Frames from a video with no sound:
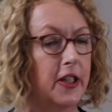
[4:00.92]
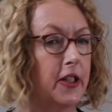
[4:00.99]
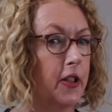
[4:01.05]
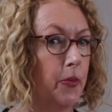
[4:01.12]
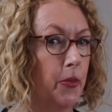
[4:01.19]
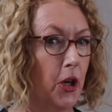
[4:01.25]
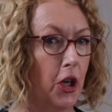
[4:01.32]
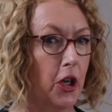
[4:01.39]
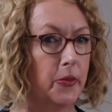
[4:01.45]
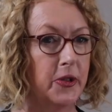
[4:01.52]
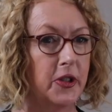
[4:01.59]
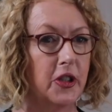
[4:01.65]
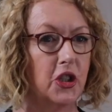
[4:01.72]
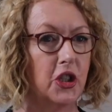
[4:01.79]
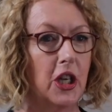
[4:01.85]
in the pubs,
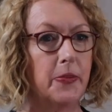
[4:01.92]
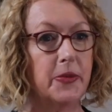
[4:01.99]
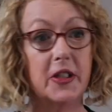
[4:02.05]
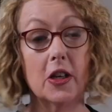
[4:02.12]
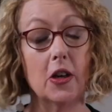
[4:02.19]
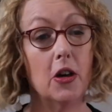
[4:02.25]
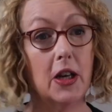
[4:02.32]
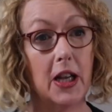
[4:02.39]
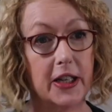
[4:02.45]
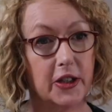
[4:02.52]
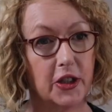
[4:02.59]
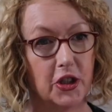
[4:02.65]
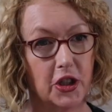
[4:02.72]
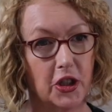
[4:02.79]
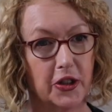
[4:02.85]
the shops, they all had
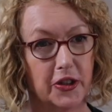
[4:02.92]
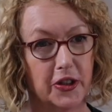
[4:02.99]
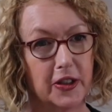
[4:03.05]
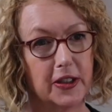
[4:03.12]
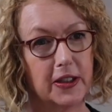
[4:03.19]
to shut.